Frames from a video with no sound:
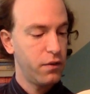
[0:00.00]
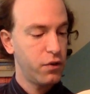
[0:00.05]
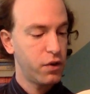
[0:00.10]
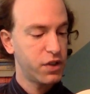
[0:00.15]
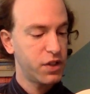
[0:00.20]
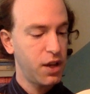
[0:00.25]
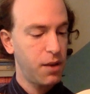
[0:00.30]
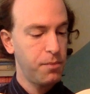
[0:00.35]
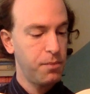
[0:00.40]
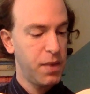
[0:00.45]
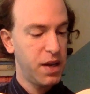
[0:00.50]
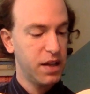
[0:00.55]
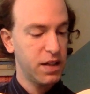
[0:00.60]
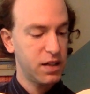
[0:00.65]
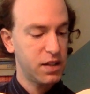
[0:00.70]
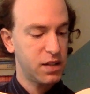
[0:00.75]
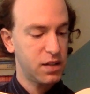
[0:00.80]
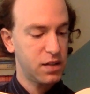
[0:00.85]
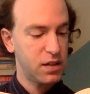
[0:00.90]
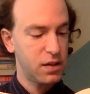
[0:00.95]
For some
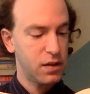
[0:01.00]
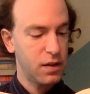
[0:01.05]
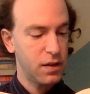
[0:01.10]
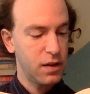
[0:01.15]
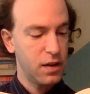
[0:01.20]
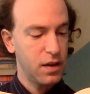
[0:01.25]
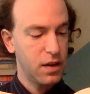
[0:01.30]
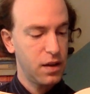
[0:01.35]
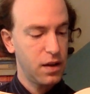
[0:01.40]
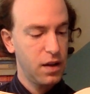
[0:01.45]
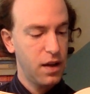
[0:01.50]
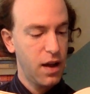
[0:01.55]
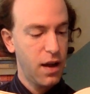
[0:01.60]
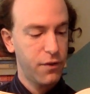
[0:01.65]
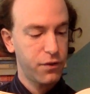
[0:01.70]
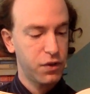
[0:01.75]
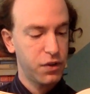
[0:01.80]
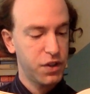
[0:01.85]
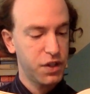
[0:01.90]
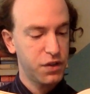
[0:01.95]
minutes
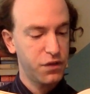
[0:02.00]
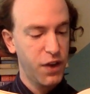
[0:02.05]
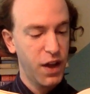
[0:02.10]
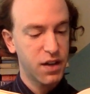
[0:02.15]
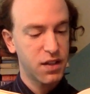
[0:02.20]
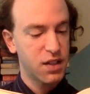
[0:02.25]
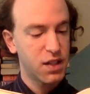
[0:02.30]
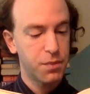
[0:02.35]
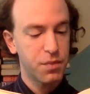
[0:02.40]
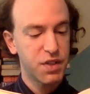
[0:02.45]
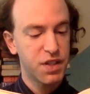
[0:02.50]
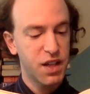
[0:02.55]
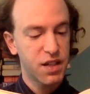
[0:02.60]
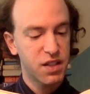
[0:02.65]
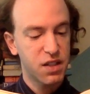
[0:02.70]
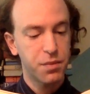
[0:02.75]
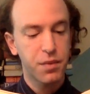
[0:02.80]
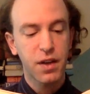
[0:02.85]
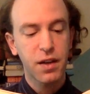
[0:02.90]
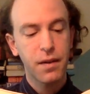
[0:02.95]
after this fancy
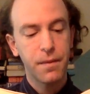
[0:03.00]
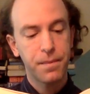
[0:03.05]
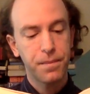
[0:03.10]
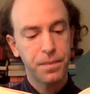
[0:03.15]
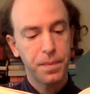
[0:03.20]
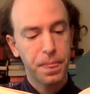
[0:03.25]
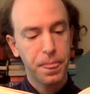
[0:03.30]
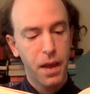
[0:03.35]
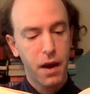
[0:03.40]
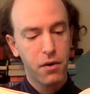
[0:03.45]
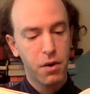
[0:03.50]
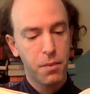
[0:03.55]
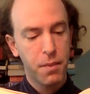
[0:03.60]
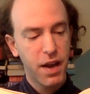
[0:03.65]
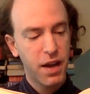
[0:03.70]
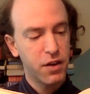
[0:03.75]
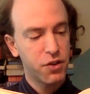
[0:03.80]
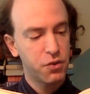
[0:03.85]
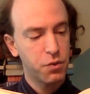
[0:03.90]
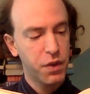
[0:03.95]
possessed me, I
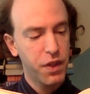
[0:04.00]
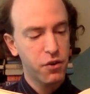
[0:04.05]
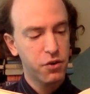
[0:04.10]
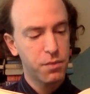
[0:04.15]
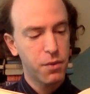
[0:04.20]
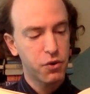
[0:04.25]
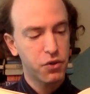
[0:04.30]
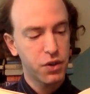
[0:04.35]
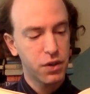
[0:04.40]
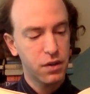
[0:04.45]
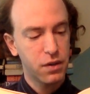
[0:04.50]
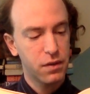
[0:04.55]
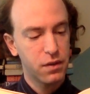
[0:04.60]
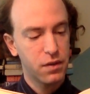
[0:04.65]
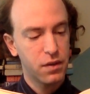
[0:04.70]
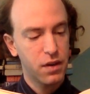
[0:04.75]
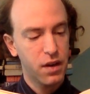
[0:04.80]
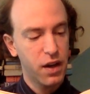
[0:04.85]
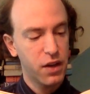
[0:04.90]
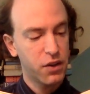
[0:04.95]
remained without motion.
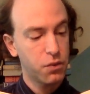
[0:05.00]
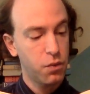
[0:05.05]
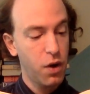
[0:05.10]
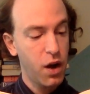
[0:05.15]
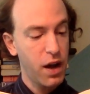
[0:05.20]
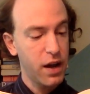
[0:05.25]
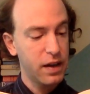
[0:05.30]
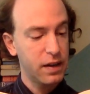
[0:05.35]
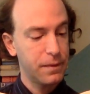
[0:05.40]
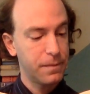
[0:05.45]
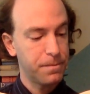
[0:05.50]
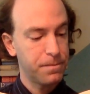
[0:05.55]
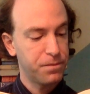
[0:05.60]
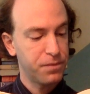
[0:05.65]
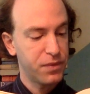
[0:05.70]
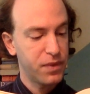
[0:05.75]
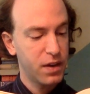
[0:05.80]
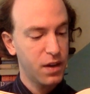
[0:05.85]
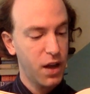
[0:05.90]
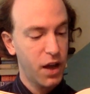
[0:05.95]
And why?
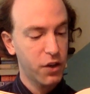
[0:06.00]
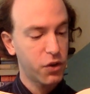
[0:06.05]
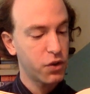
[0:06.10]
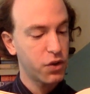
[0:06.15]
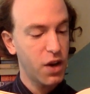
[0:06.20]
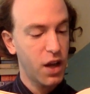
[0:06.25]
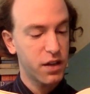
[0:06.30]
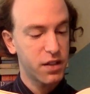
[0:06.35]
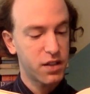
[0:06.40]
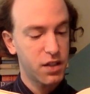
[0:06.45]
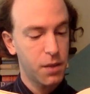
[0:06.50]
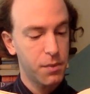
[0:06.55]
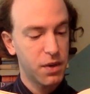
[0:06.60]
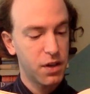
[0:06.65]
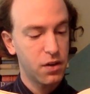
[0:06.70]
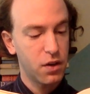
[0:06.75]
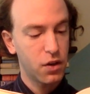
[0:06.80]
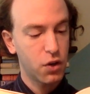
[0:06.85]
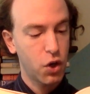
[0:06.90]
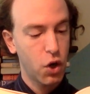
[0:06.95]
I could not
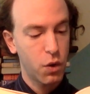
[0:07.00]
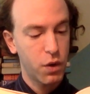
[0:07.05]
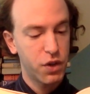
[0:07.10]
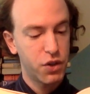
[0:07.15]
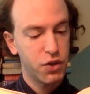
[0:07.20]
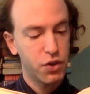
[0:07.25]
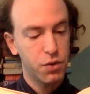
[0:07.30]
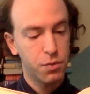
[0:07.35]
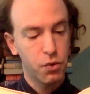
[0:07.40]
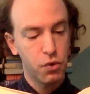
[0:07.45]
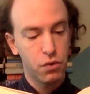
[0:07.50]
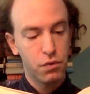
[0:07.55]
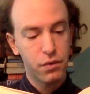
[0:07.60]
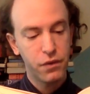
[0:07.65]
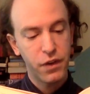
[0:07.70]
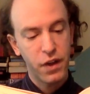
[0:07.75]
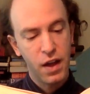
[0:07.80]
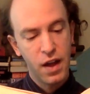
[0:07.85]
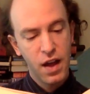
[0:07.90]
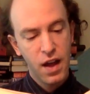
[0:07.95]
summon courage to
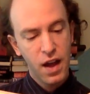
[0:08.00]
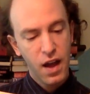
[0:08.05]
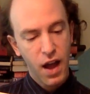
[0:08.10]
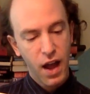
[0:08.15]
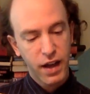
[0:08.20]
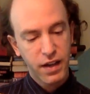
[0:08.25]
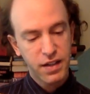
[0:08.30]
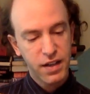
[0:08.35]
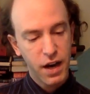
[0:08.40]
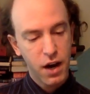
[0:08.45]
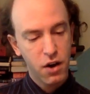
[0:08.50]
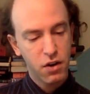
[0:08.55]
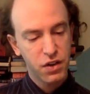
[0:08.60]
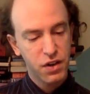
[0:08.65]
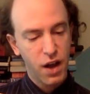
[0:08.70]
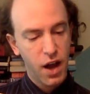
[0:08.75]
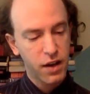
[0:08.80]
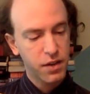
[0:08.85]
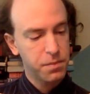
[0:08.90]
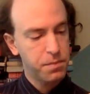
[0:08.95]
move. I dared
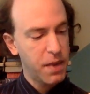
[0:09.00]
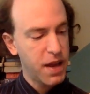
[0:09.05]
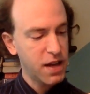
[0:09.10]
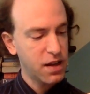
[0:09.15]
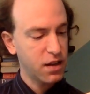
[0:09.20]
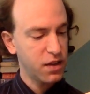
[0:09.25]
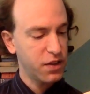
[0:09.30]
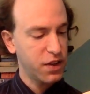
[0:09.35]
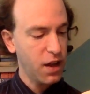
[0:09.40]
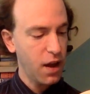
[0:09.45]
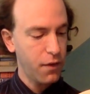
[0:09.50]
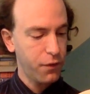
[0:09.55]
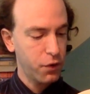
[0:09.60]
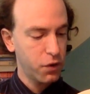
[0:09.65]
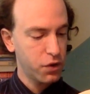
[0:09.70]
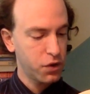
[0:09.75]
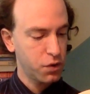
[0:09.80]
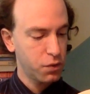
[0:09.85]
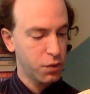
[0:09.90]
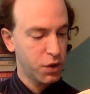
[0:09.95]
not make the
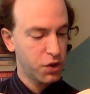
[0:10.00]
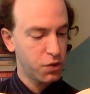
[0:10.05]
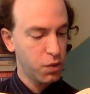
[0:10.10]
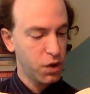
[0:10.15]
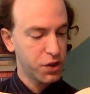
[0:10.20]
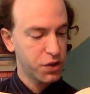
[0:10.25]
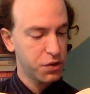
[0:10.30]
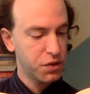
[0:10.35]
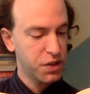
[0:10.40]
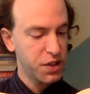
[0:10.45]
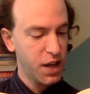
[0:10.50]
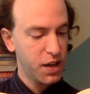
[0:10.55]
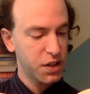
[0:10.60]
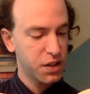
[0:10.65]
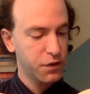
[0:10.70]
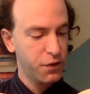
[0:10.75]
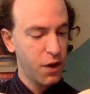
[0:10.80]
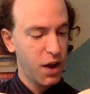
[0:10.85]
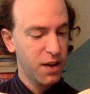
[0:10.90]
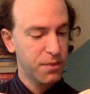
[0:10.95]
effort which was to
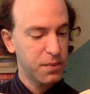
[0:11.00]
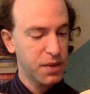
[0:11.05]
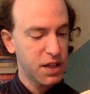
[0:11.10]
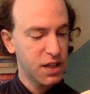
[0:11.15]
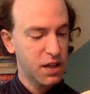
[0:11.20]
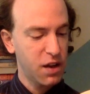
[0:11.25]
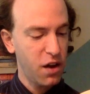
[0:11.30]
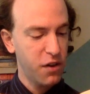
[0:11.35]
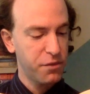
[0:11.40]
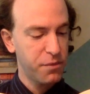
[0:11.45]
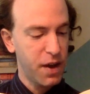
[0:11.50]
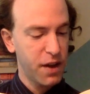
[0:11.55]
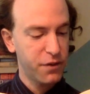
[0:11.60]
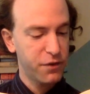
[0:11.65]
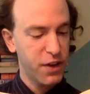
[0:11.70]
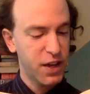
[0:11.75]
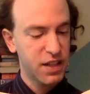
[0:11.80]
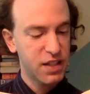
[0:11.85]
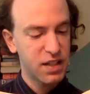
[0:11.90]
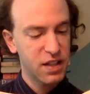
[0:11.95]
satisfy me of my
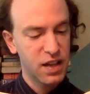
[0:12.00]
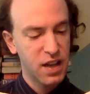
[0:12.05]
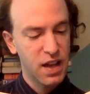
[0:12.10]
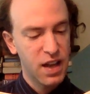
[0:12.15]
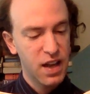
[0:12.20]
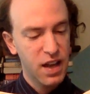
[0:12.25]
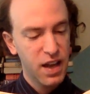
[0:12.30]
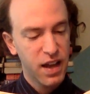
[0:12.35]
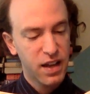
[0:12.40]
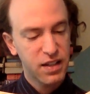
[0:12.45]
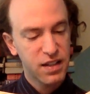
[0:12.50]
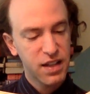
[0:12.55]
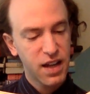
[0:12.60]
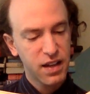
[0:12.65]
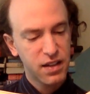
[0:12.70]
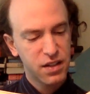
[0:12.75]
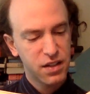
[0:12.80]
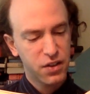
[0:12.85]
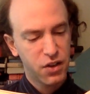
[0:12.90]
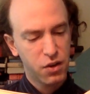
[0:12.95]
fate. And
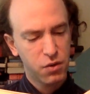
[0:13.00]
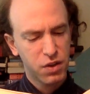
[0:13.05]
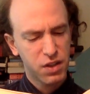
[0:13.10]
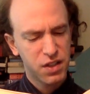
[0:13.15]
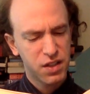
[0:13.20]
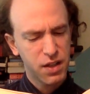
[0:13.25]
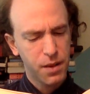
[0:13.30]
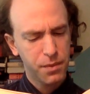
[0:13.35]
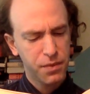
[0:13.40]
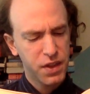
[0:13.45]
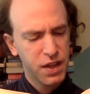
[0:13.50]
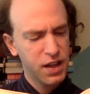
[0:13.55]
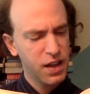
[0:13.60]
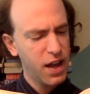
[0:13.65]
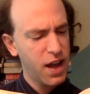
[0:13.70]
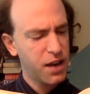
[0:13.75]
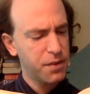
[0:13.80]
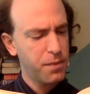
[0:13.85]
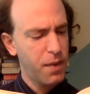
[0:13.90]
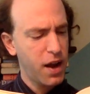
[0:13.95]
yet there was
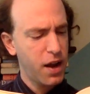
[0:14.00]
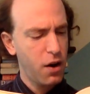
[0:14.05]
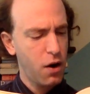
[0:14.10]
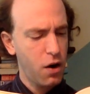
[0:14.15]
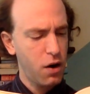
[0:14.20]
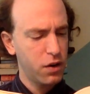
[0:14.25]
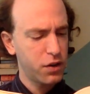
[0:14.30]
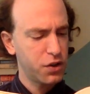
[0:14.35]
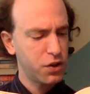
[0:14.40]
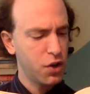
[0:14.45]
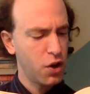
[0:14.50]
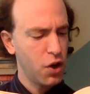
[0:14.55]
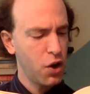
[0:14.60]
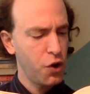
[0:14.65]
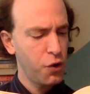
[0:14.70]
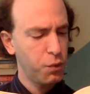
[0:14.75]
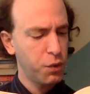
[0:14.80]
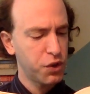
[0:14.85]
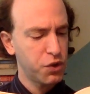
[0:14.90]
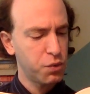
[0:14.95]
something at my heart
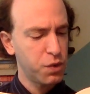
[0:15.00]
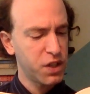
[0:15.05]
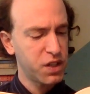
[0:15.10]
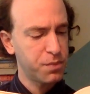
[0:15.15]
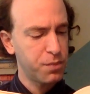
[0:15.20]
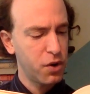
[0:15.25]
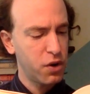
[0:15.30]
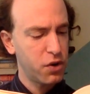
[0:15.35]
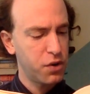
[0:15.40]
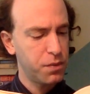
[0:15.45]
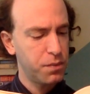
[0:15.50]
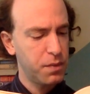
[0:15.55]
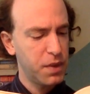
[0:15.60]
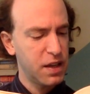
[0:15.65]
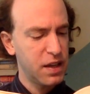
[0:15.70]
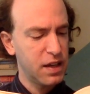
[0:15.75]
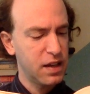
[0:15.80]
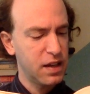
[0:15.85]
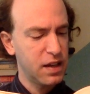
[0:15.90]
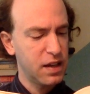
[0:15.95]
which whispered
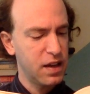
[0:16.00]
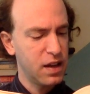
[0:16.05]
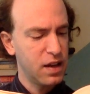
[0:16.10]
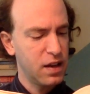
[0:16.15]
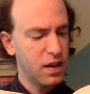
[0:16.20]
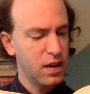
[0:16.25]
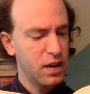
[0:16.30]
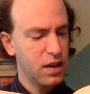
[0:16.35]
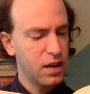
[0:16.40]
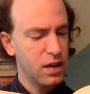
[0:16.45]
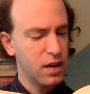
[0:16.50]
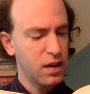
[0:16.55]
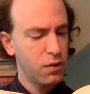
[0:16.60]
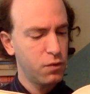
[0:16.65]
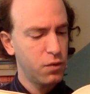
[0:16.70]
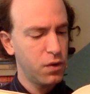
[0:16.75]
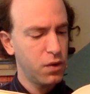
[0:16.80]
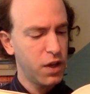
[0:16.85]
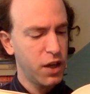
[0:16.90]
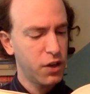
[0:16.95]
me
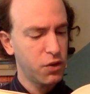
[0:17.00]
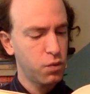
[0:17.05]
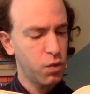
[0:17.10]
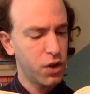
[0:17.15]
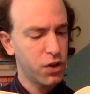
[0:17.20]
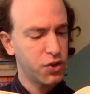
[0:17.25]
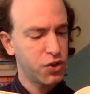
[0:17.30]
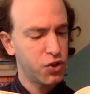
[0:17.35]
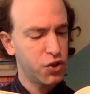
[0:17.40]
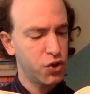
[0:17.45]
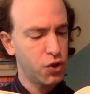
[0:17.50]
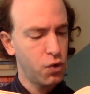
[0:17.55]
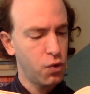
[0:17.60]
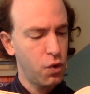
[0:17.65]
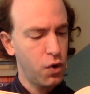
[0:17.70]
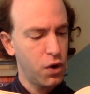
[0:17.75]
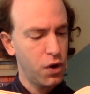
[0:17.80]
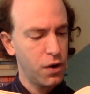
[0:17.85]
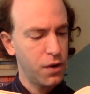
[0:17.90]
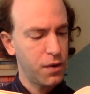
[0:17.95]
it was
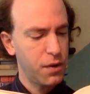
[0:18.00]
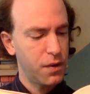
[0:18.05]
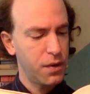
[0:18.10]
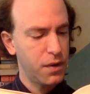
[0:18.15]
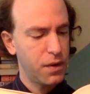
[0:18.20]
sure.